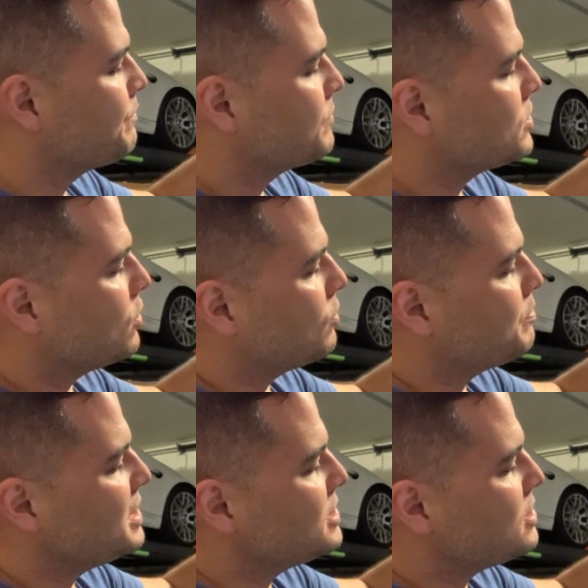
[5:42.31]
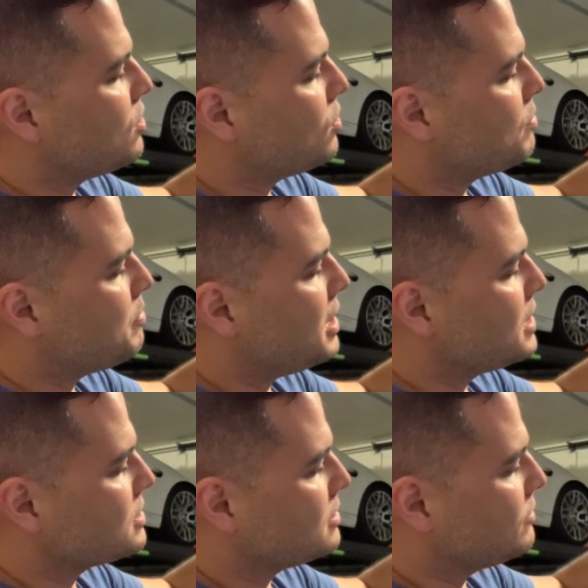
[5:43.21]
So PCR
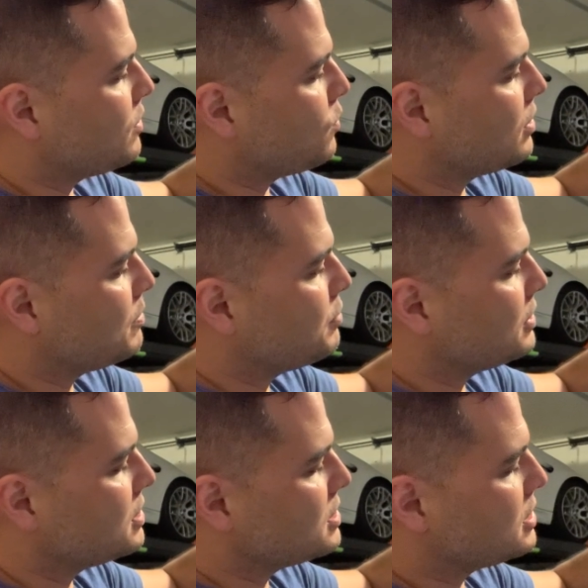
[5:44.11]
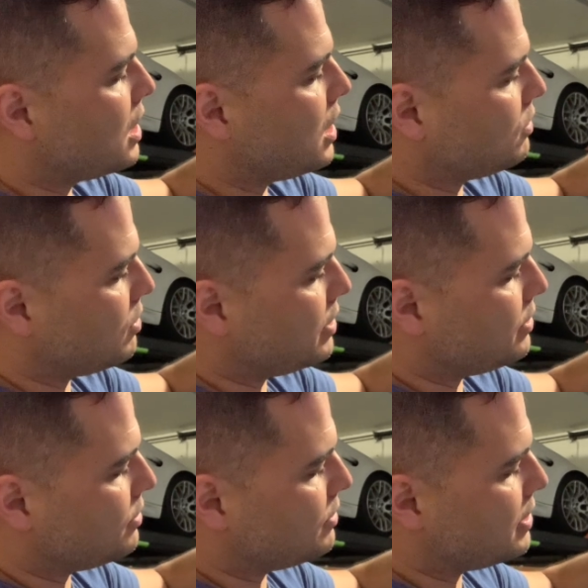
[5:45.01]
positive, and we're gonna put this dot right
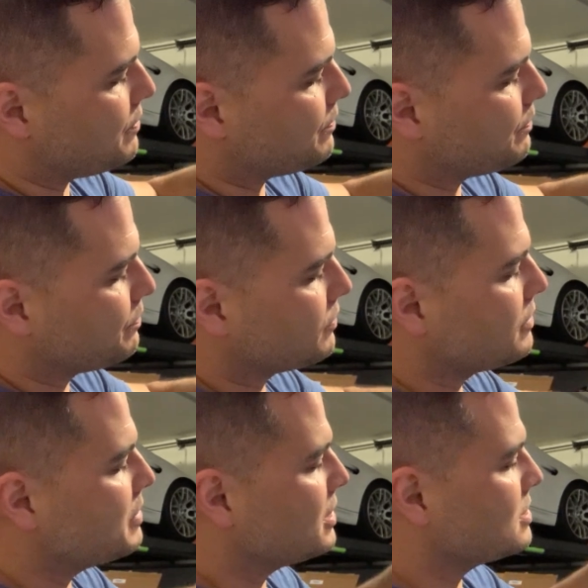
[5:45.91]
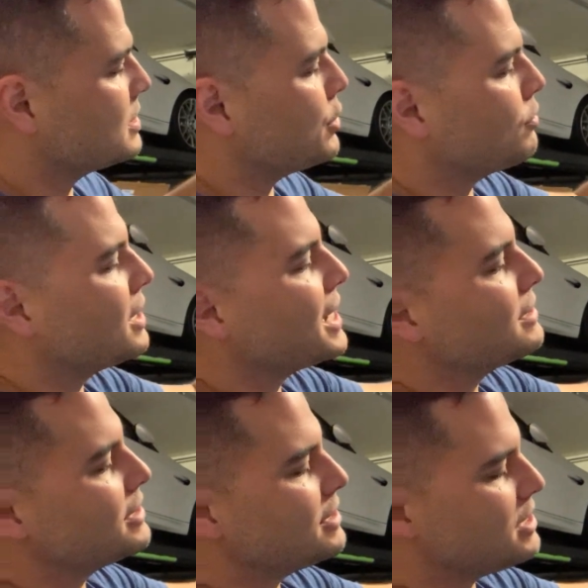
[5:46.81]
here, right? Because you're
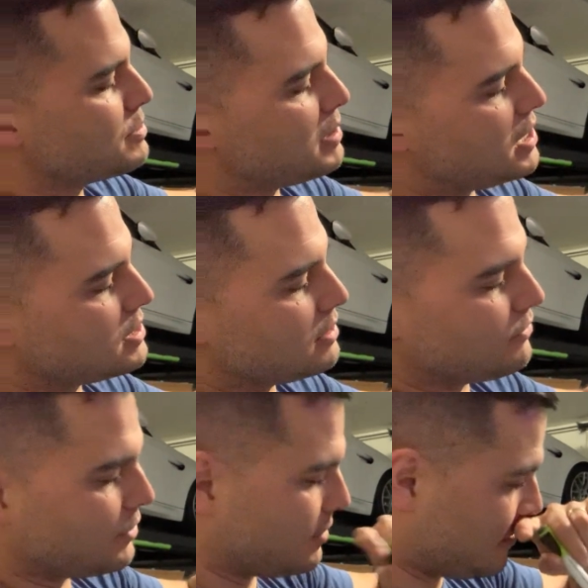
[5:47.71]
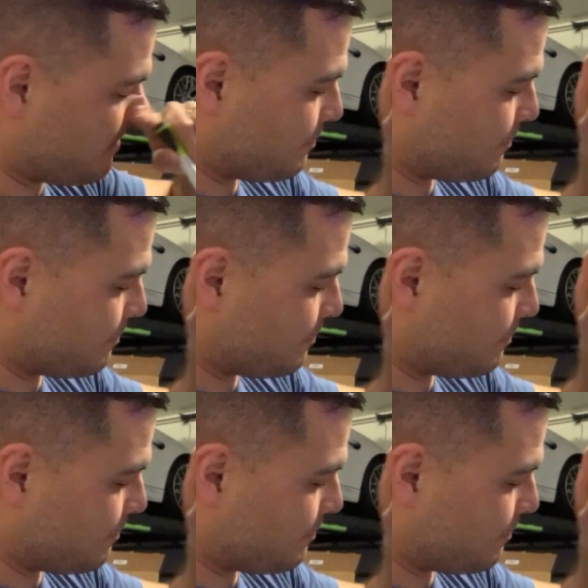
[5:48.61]
likely to test positive when you're there.